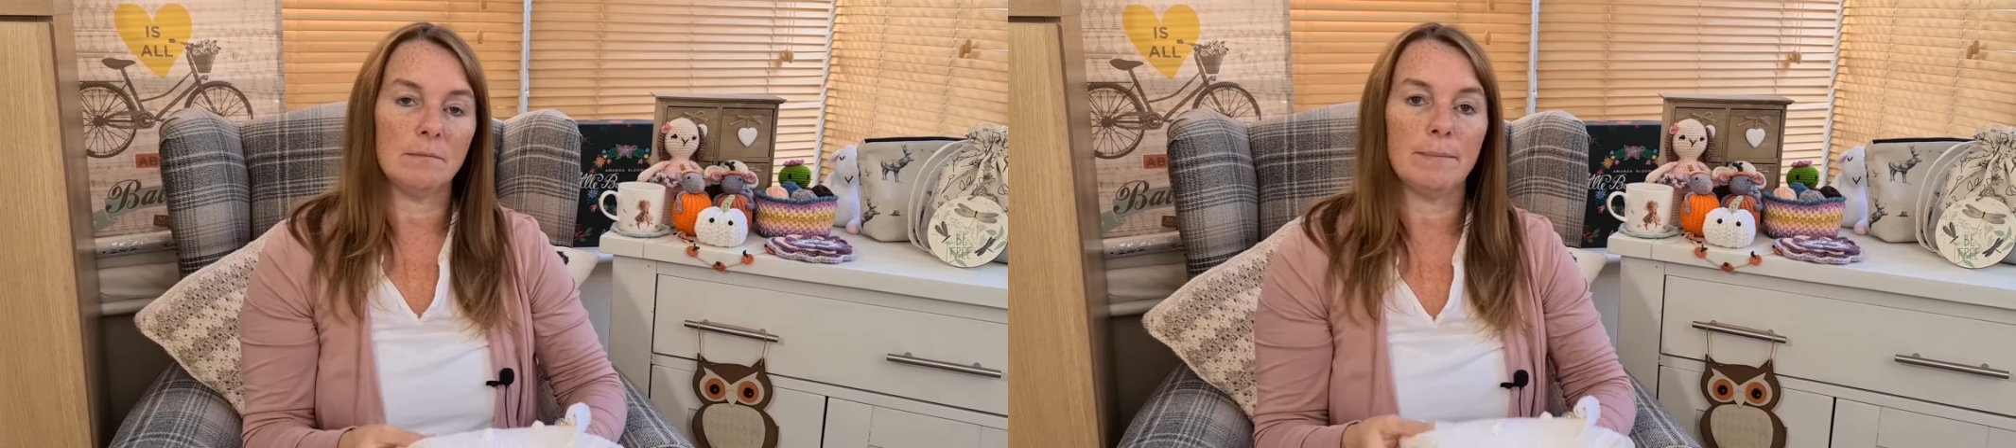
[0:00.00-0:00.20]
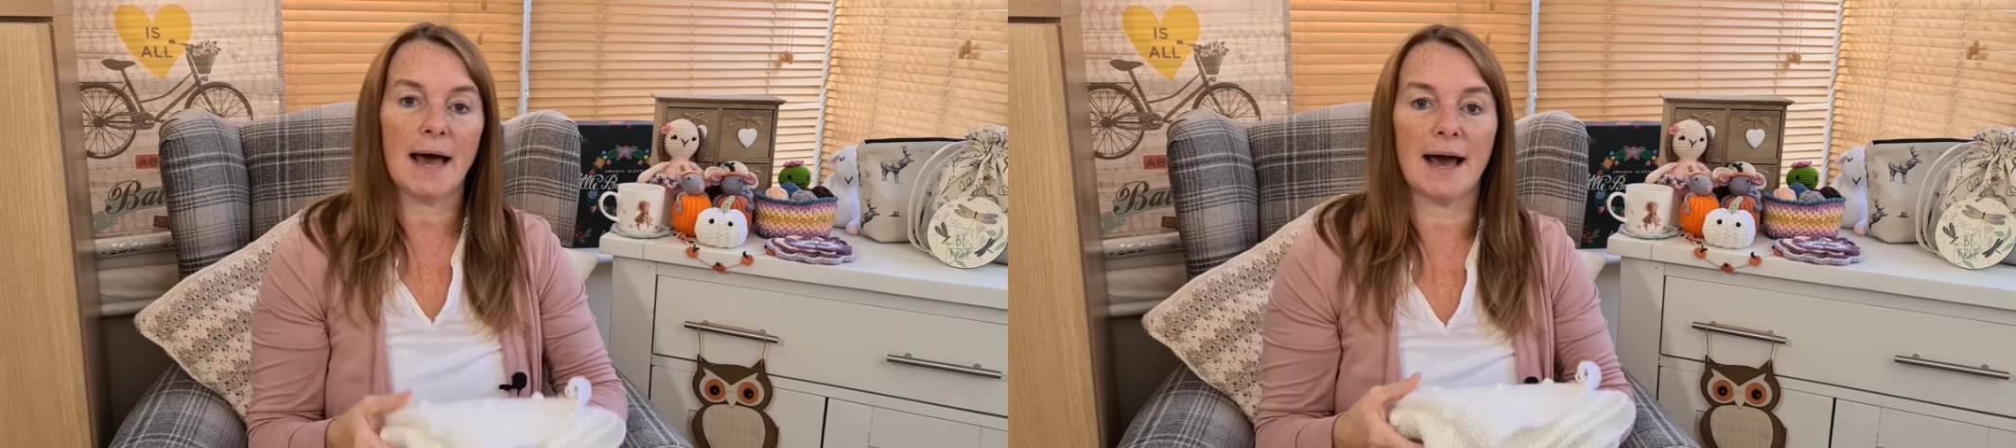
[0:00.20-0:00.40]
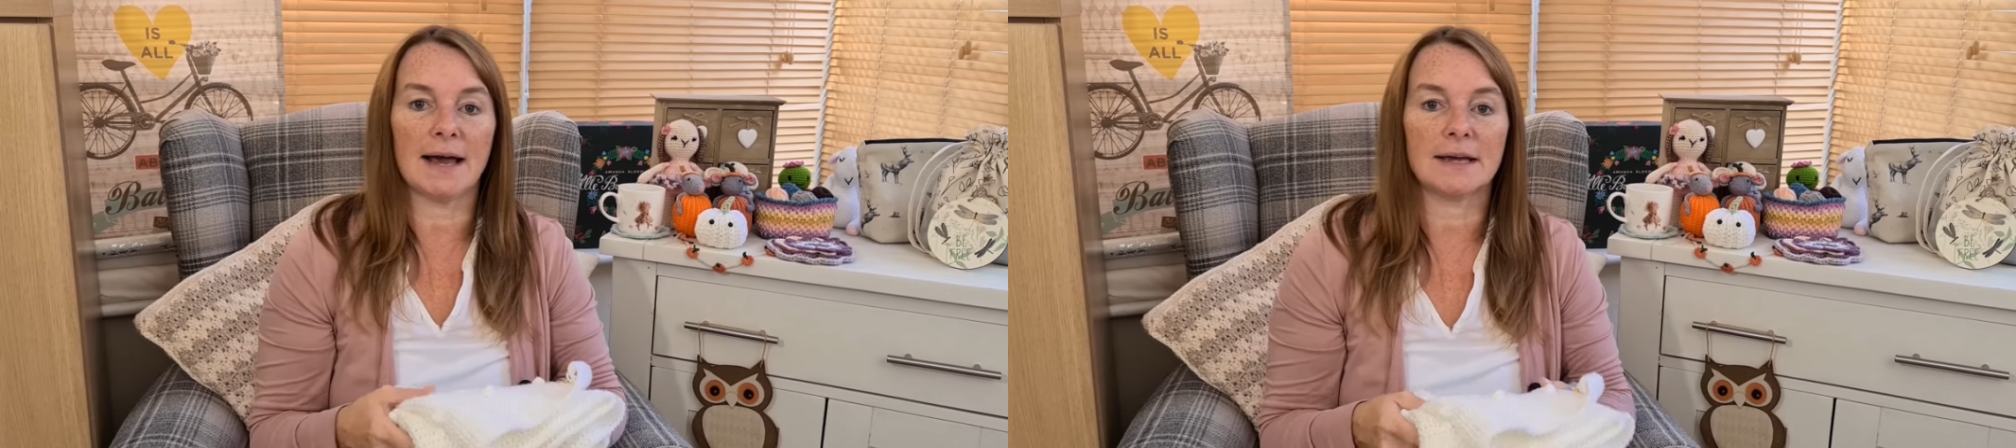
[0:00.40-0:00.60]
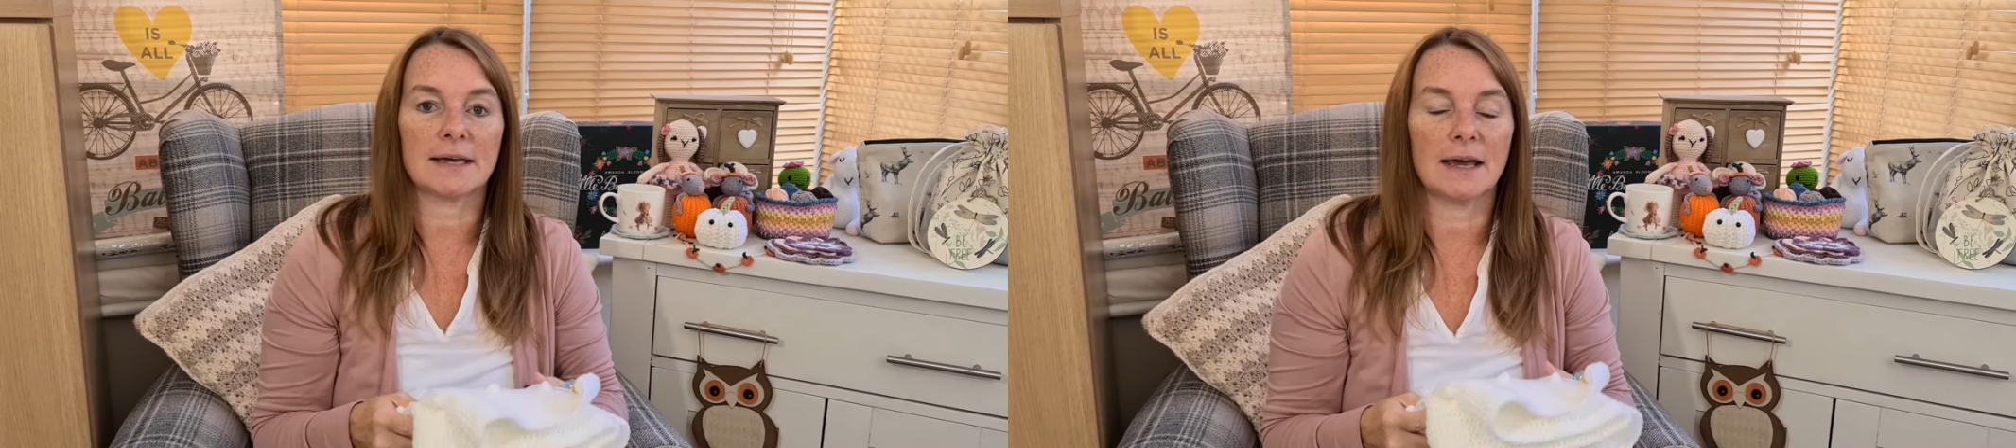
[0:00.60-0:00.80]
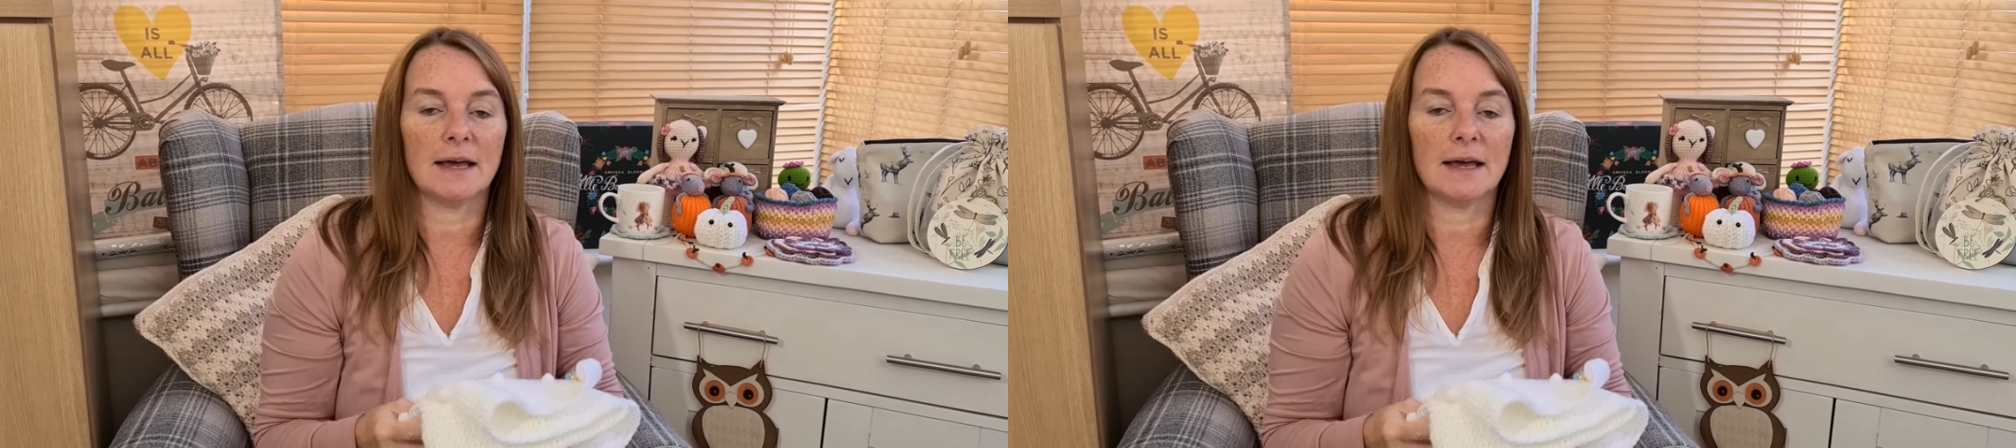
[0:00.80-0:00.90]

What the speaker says: back,